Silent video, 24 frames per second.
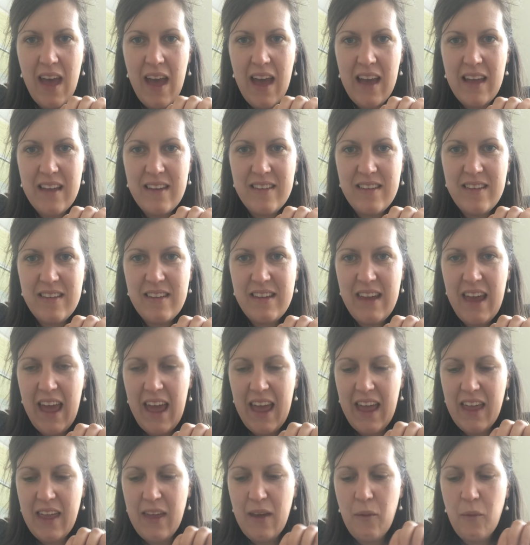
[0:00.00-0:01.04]
And
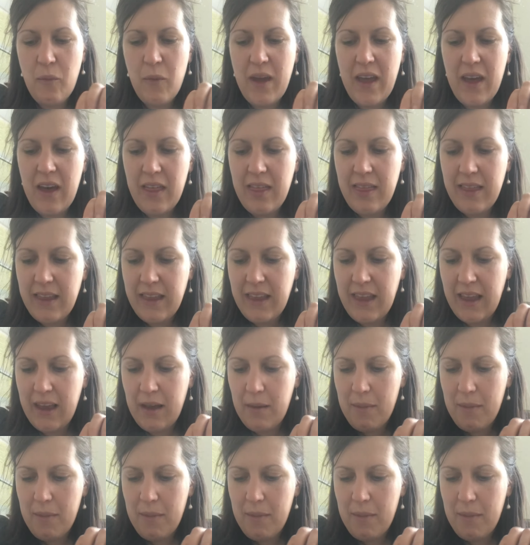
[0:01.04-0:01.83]
today we are thinking